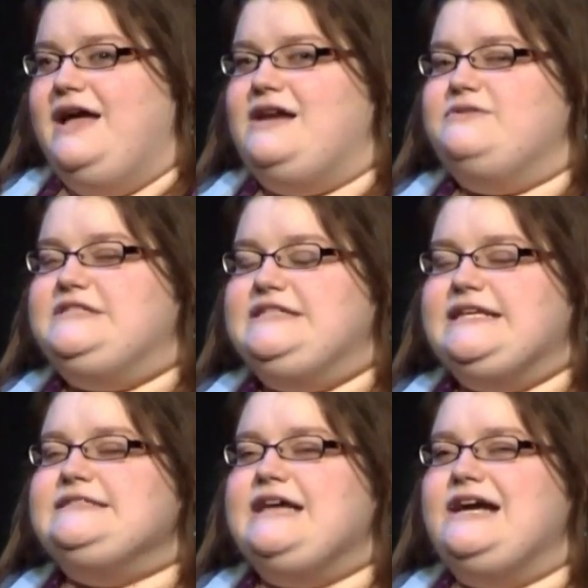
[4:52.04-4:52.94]
and I was
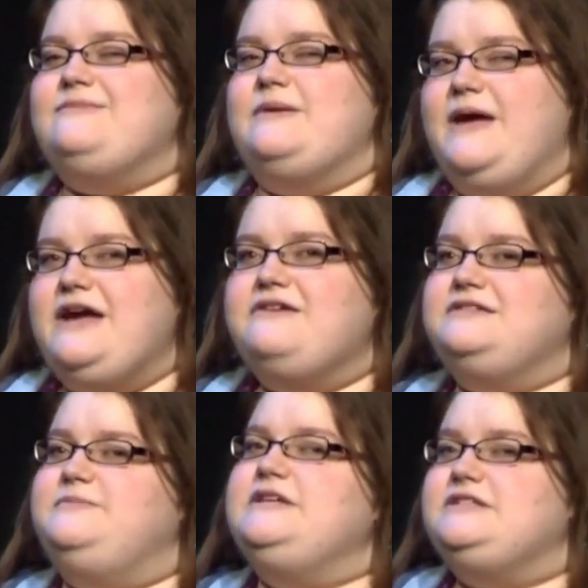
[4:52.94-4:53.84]
sick and tired of my
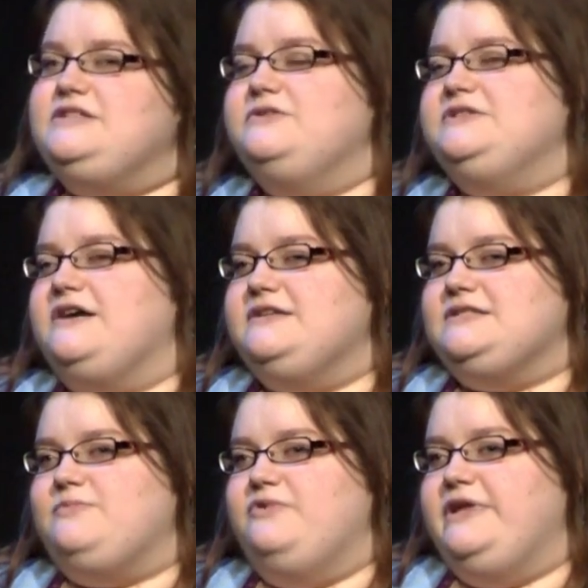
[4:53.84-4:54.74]
parents being so darn
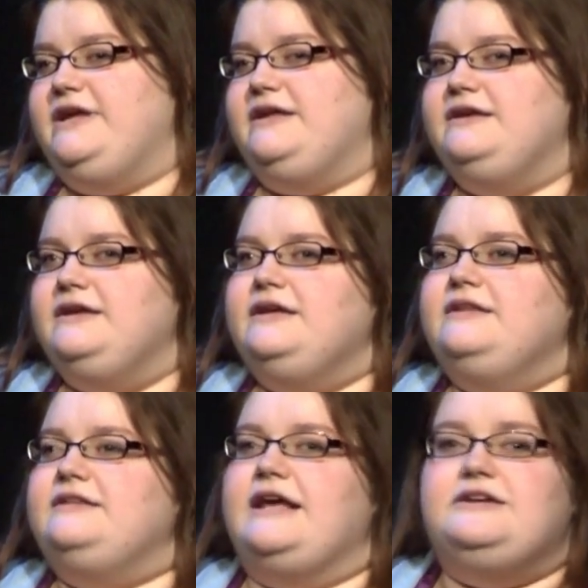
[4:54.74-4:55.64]
disappointed
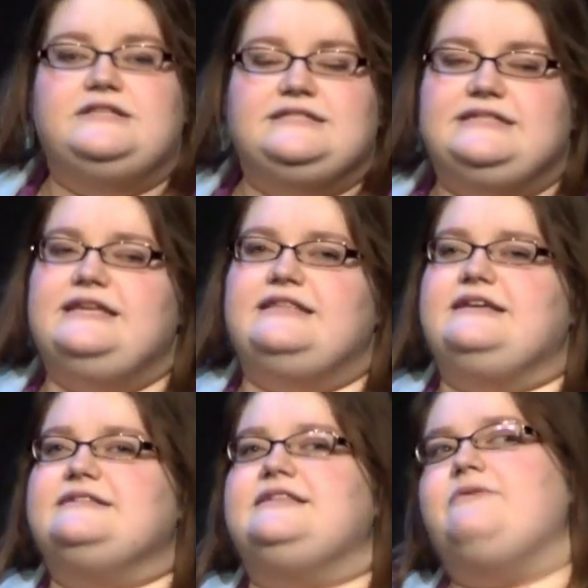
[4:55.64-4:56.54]
that I couldn't see
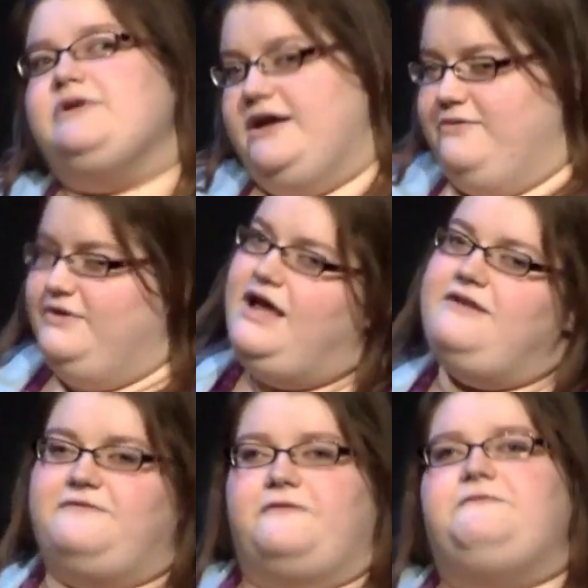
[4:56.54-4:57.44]
anything because they were like, we're
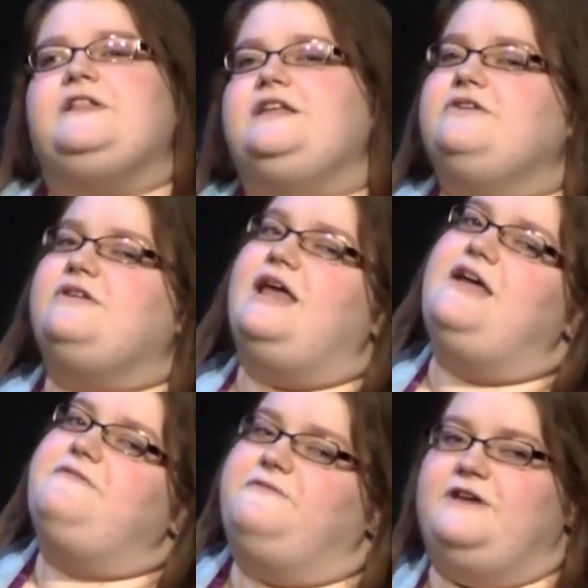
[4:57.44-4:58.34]
not fulfilling your
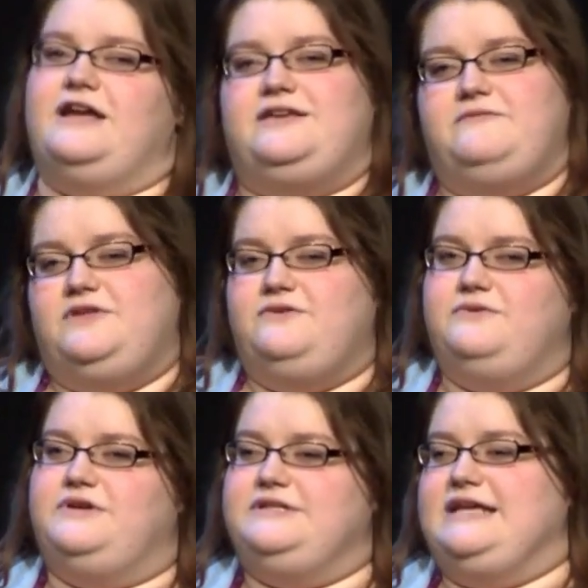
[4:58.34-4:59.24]
life, we're not giving you
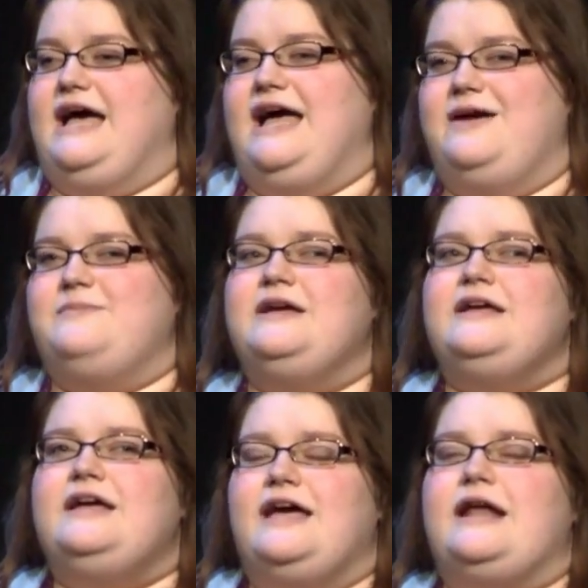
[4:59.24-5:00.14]
a good time.
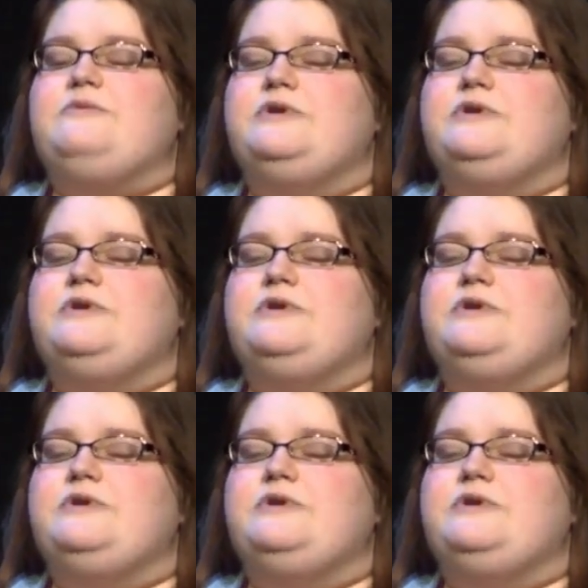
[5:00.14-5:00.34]
And I